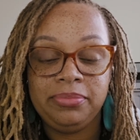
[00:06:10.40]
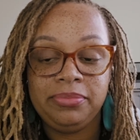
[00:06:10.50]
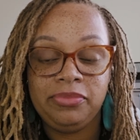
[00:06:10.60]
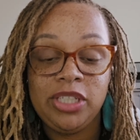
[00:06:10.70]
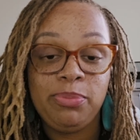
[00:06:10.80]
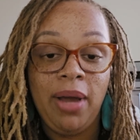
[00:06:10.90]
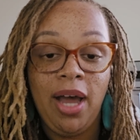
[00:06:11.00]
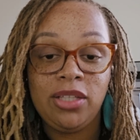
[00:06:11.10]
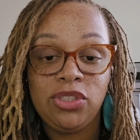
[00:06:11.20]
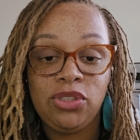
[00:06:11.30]

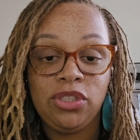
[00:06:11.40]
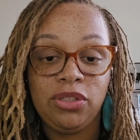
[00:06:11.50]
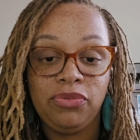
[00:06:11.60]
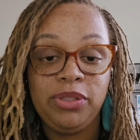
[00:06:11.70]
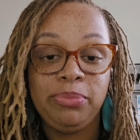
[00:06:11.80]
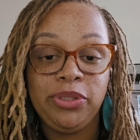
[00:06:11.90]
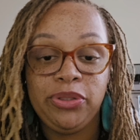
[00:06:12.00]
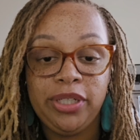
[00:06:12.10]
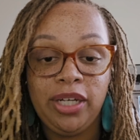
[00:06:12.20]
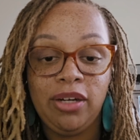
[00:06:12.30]
respond to the
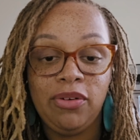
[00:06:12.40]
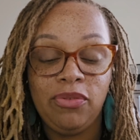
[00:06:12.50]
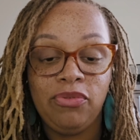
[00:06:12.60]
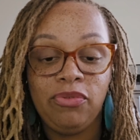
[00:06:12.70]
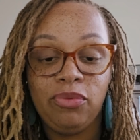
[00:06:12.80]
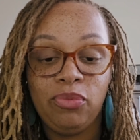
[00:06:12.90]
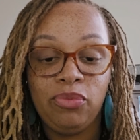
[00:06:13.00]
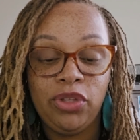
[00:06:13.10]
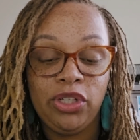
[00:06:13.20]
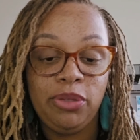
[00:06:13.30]
rebuilding of
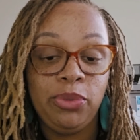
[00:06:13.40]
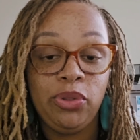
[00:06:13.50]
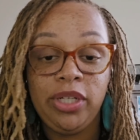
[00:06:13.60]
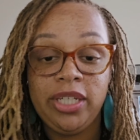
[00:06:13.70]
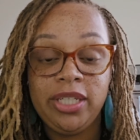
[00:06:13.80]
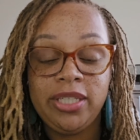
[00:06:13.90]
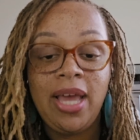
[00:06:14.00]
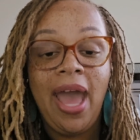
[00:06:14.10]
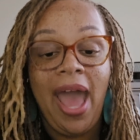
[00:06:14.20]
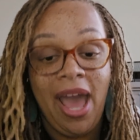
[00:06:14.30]
the communities
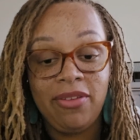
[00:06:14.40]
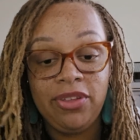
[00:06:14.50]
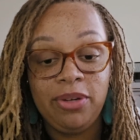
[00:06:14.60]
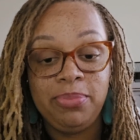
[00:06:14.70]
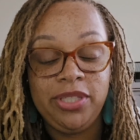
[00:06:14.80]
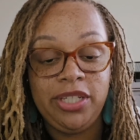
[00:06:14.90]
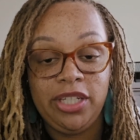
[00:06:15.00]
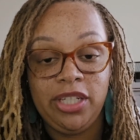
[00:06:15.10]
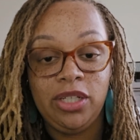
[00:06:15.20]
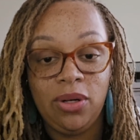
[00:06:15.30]
after a
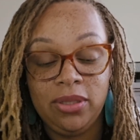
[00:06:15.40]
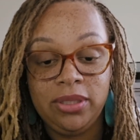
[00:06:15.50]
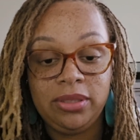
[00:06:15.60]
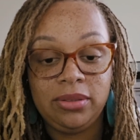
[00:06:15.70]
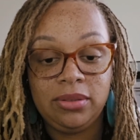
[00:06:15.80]
particular loss?